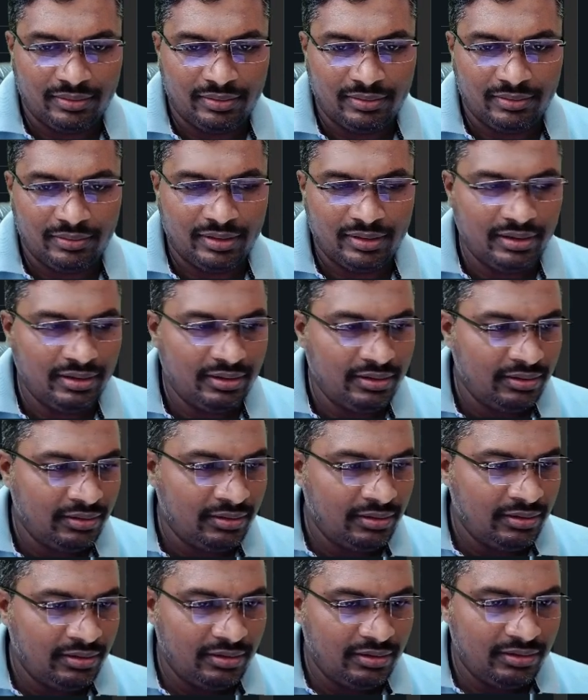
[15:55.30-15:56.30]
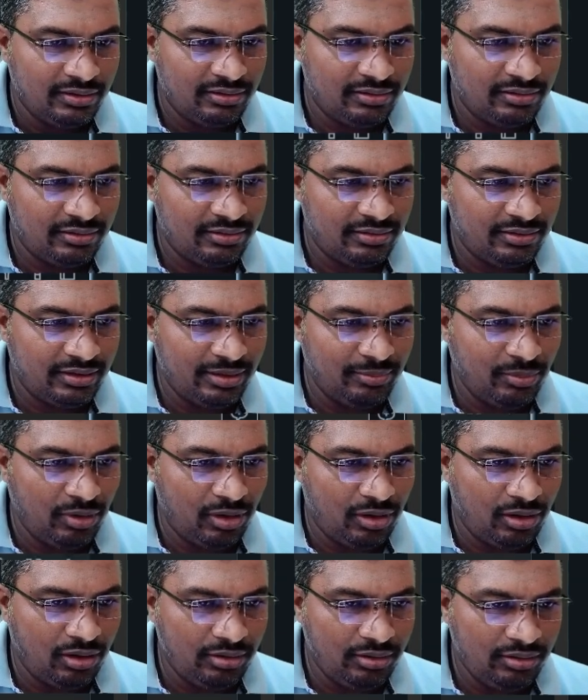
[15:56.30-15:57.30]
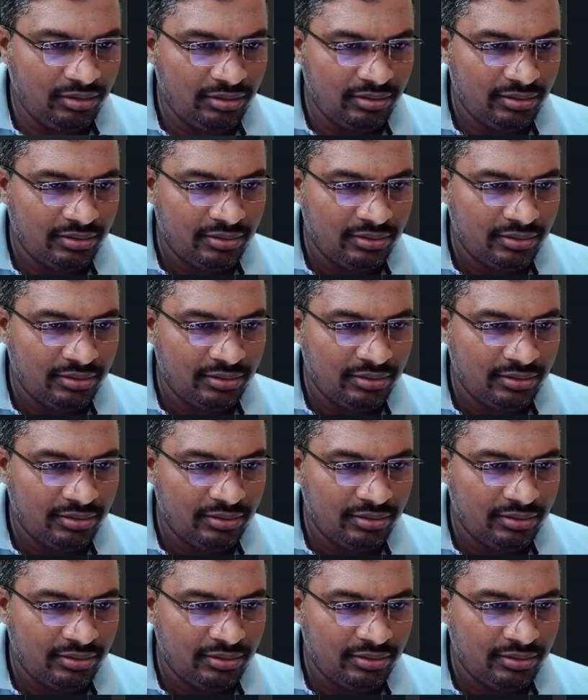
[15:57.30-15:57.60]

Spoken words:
okay, it's the same on